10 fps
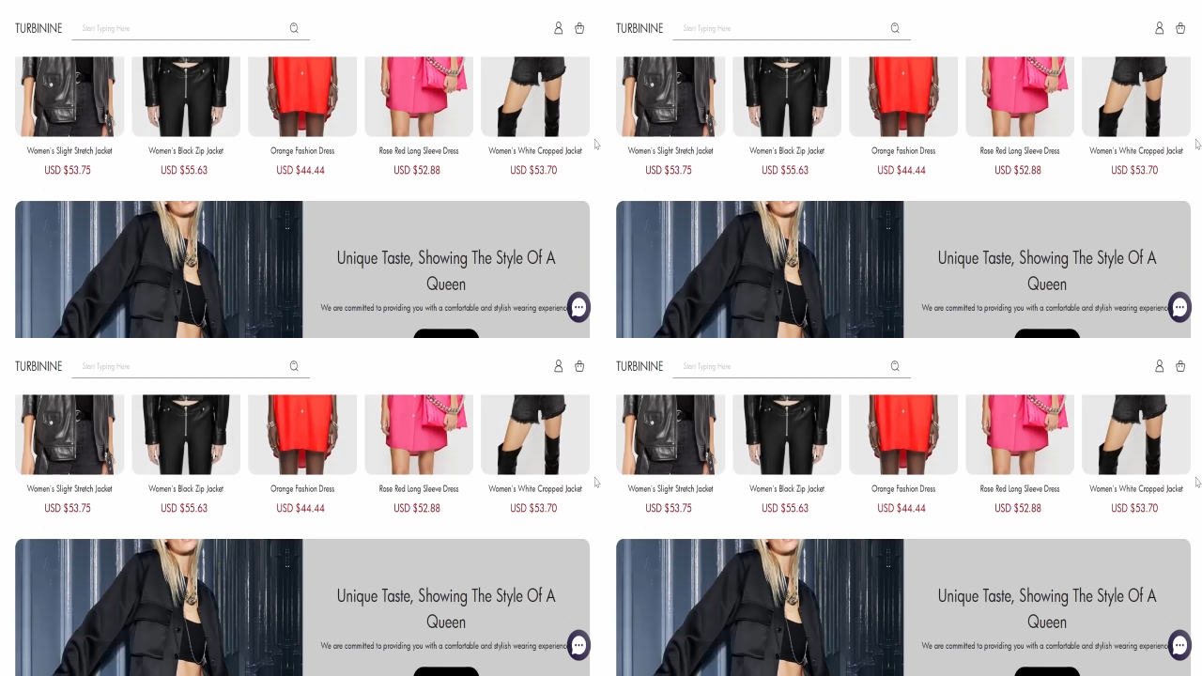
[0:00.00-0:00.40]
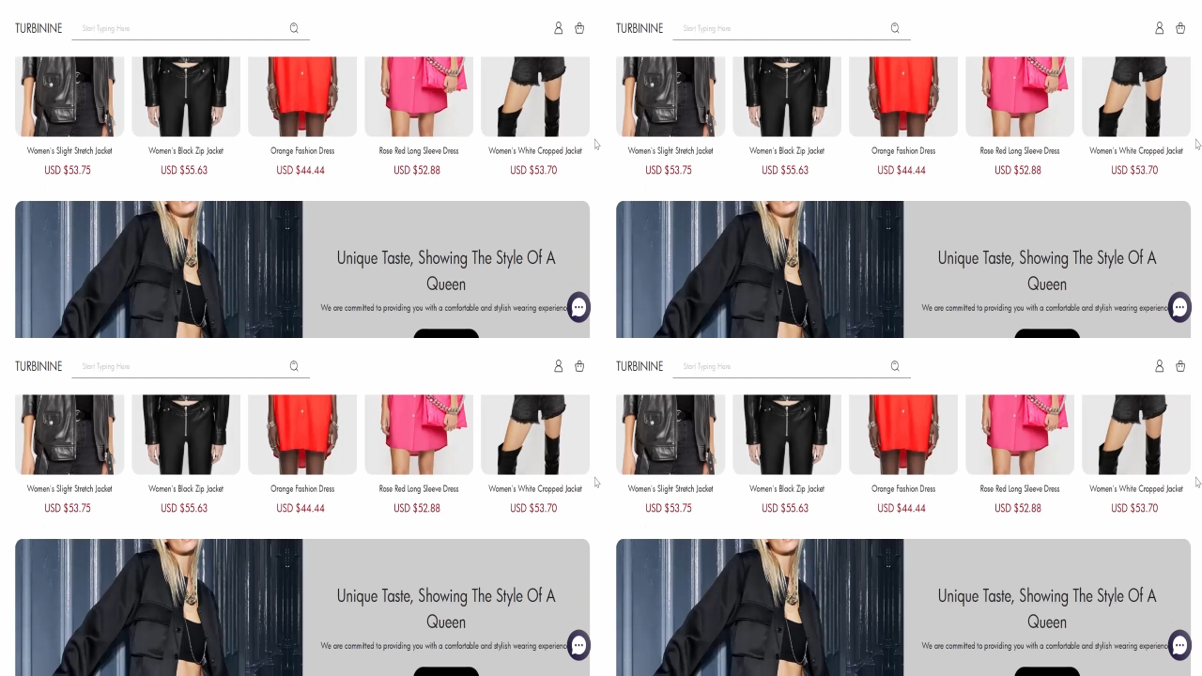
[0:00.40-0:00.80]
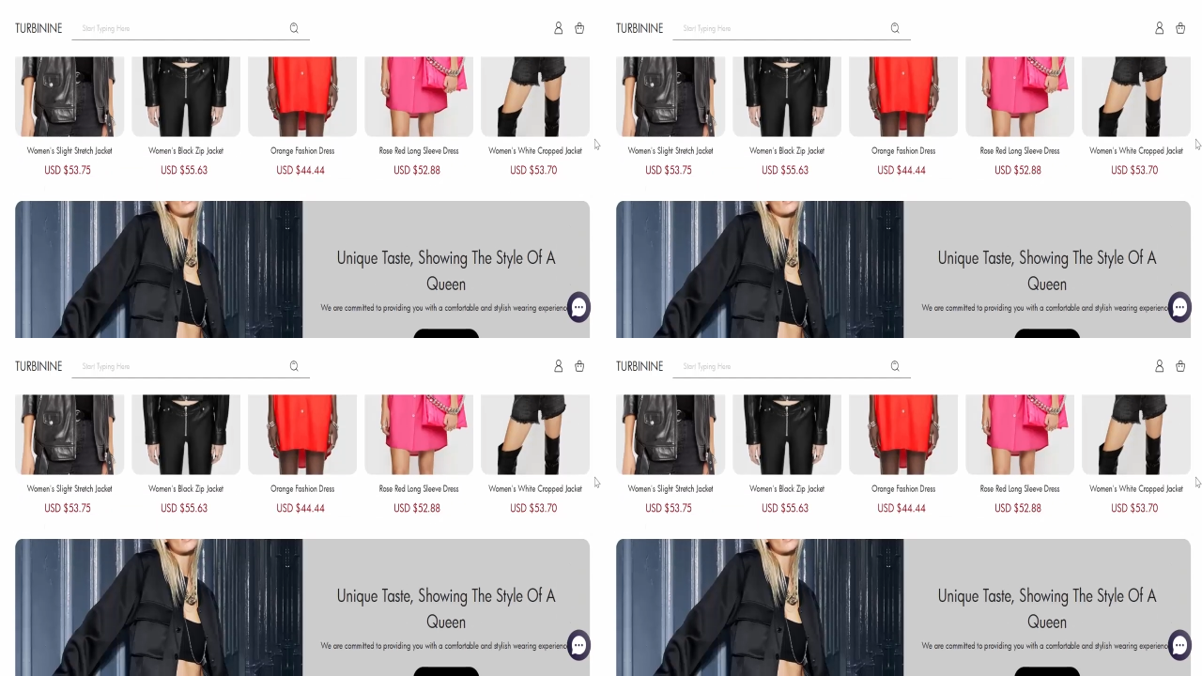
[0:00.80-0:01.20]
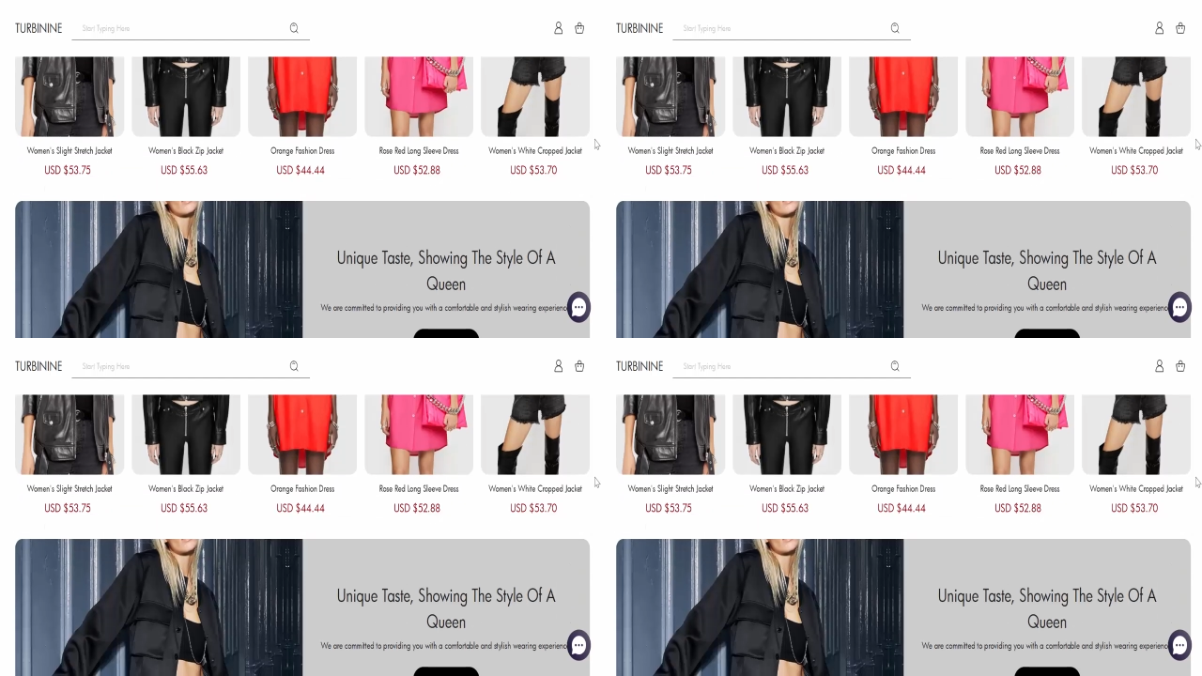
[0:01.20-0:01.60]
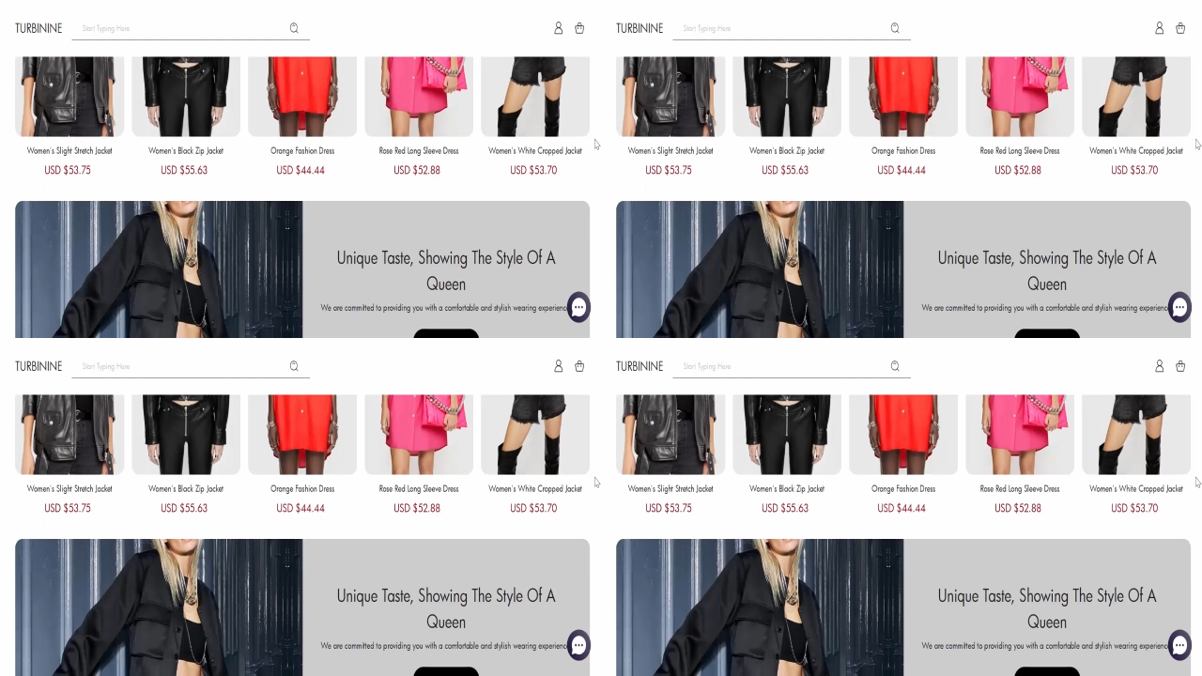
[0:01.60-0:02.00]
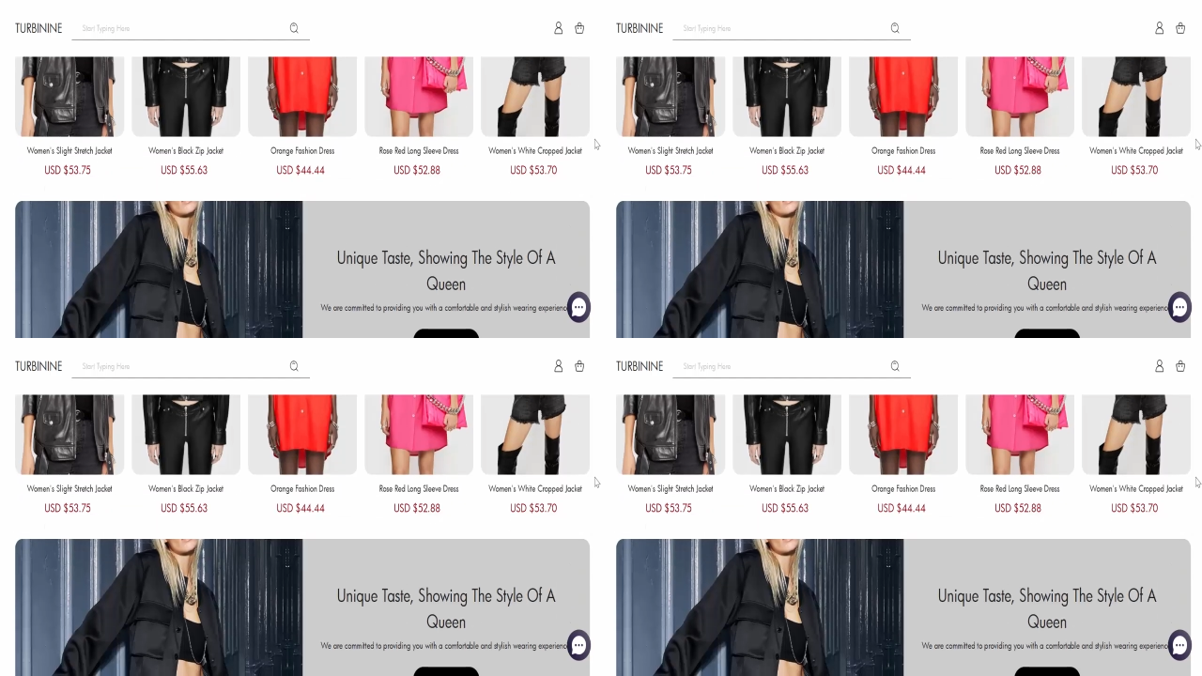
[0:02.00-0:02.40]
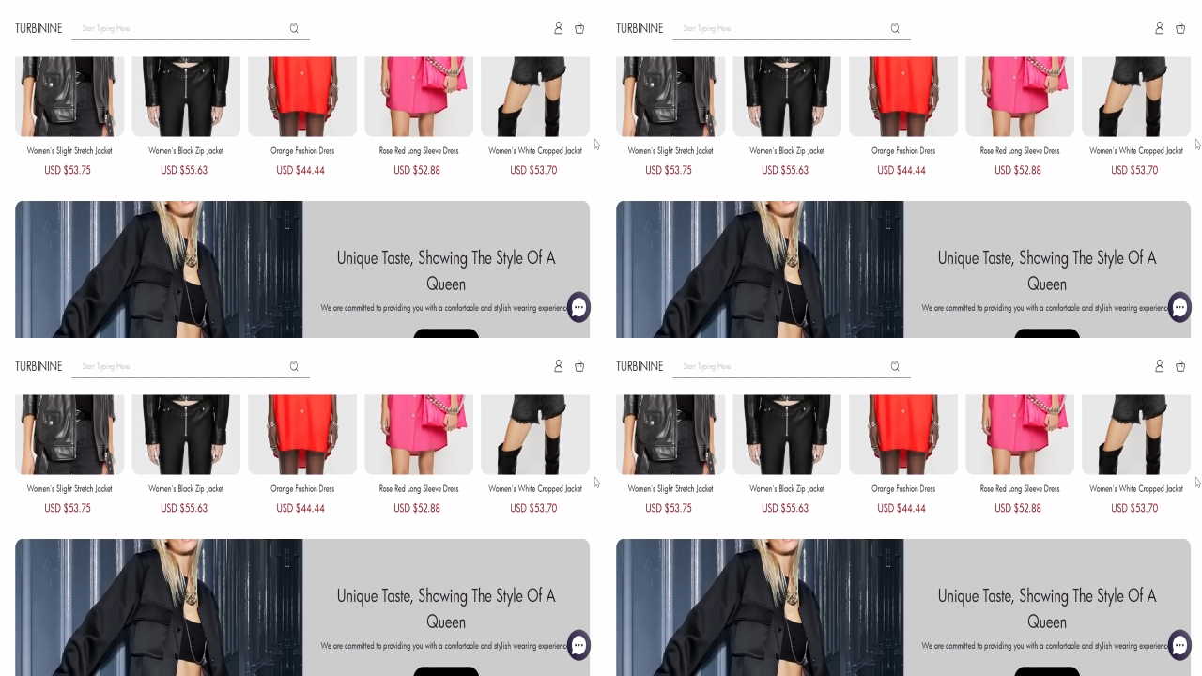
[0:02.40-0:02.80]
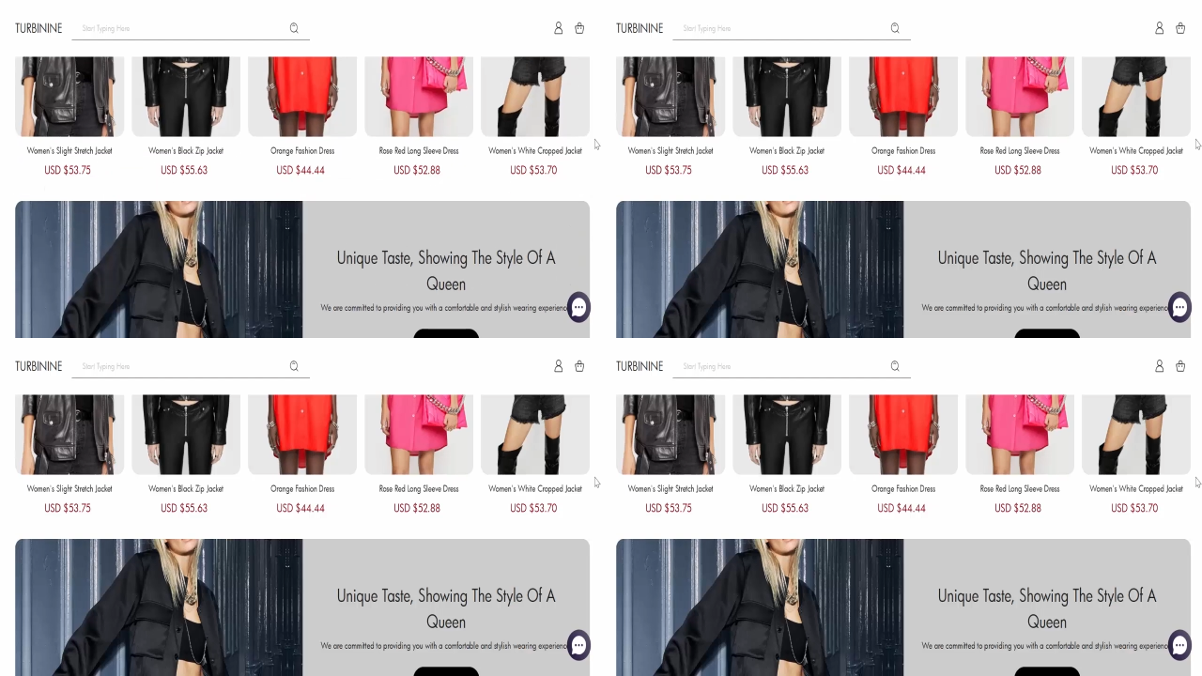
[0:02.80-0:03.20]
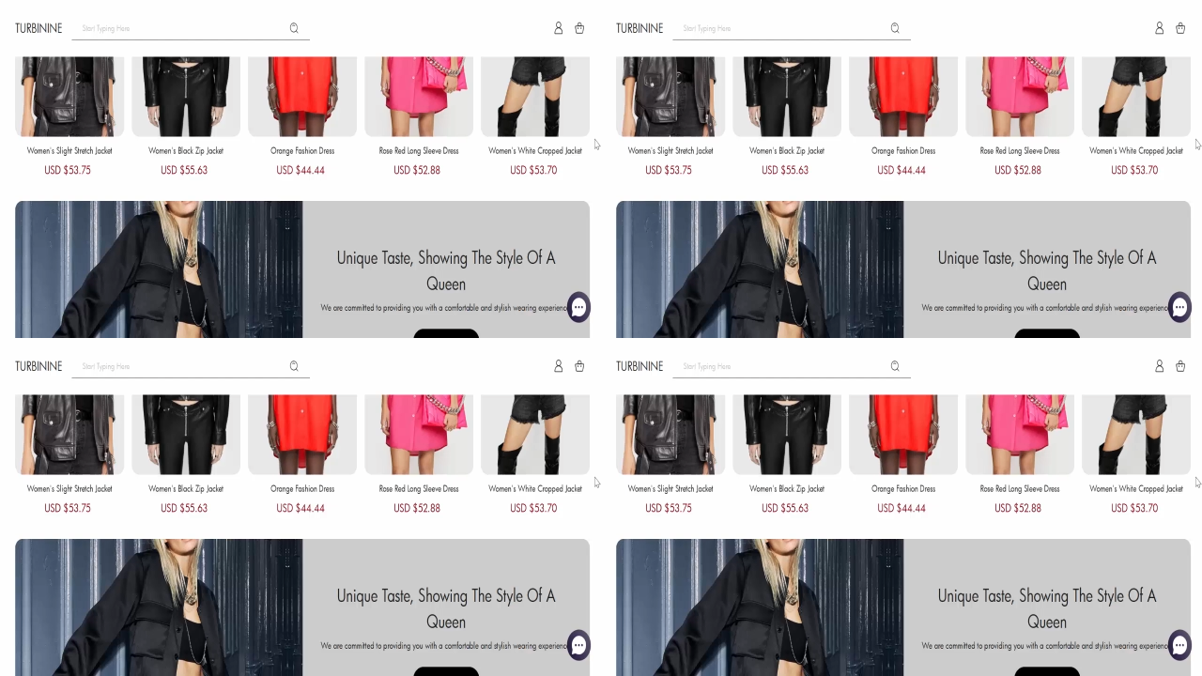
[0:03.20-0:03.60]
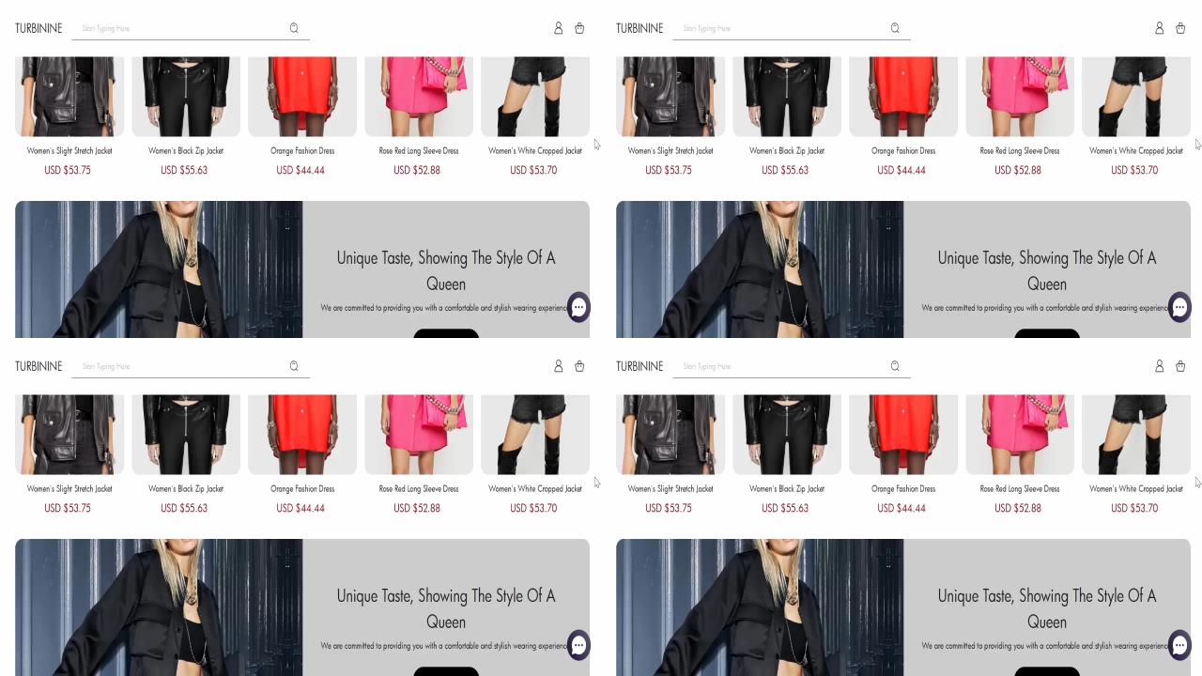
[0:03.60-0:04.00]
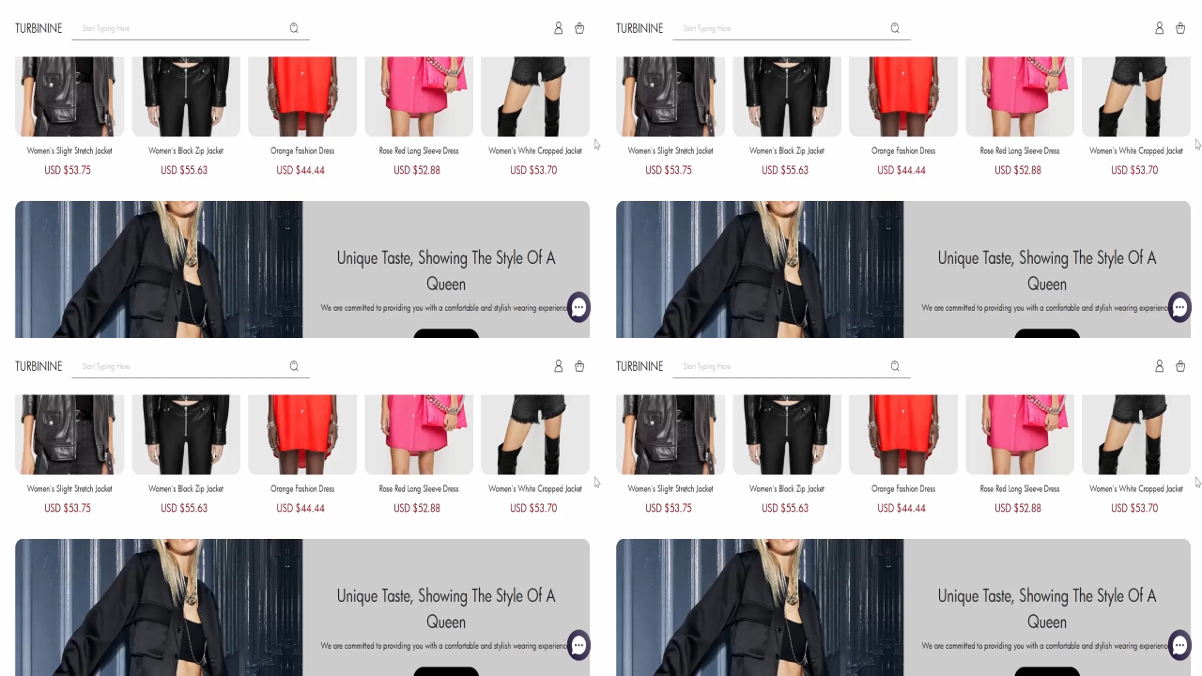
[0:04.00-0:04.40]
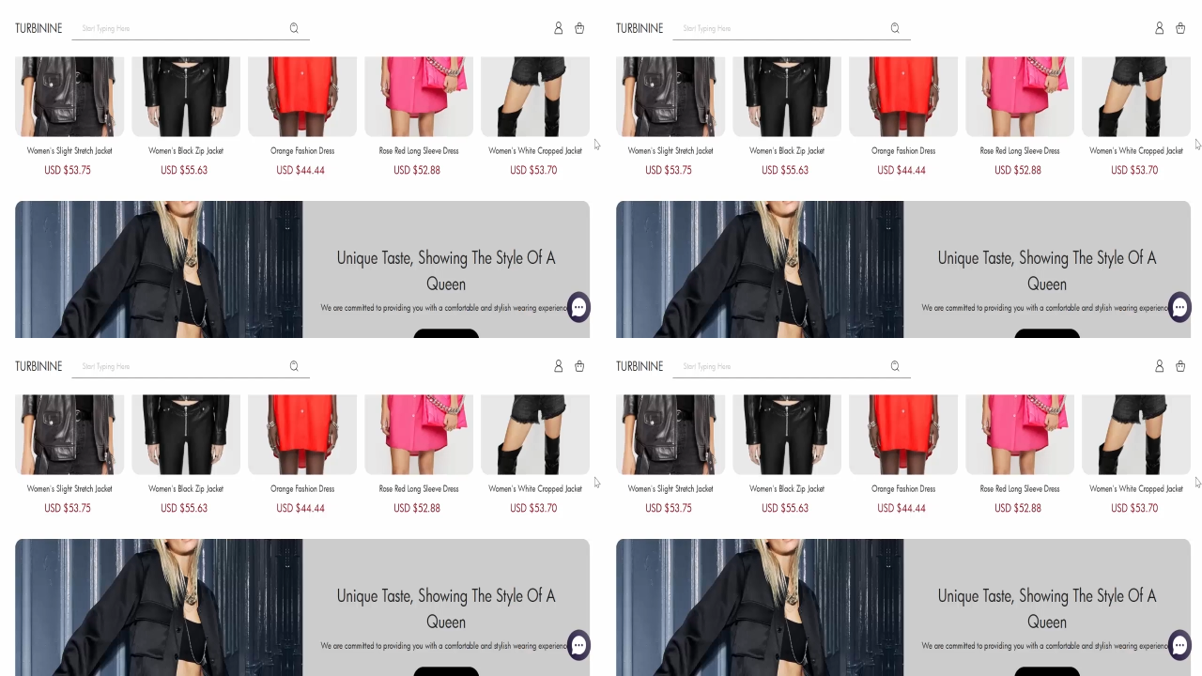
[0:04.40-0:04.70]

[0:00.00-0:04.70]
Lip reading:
(no speaker visible)